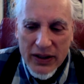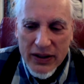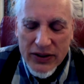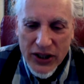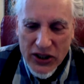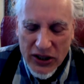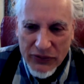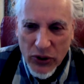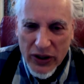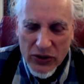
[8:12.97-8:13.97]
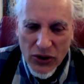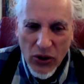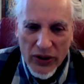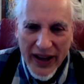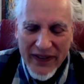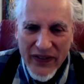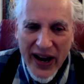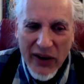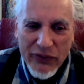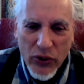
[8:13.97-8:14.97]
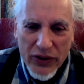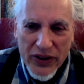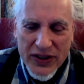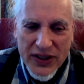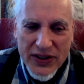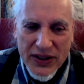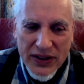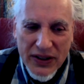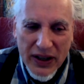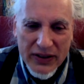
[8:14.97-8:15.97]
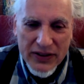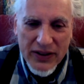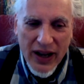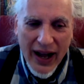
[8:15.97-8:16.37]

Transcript: 64 years old and therefore this, this, and this.